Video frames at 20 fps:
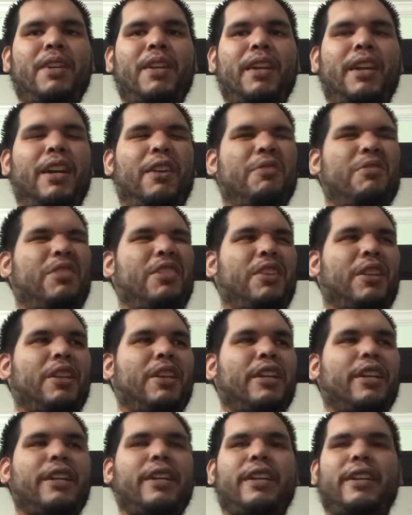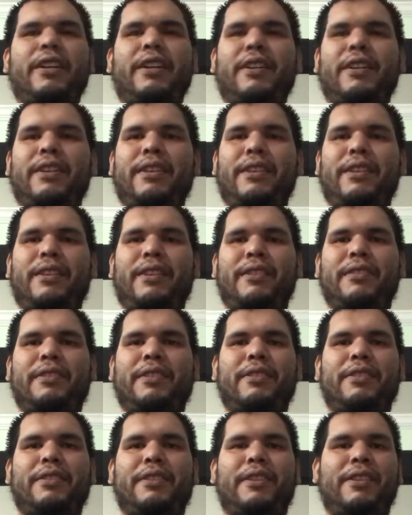how dark this
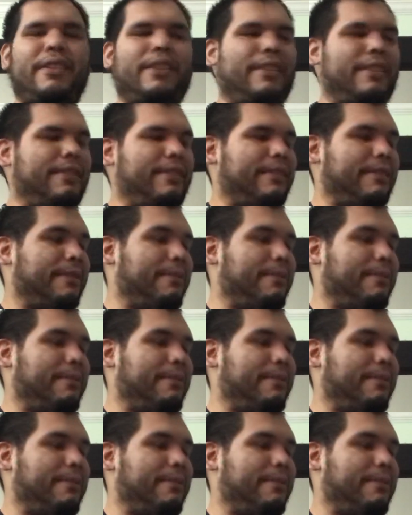guitar is.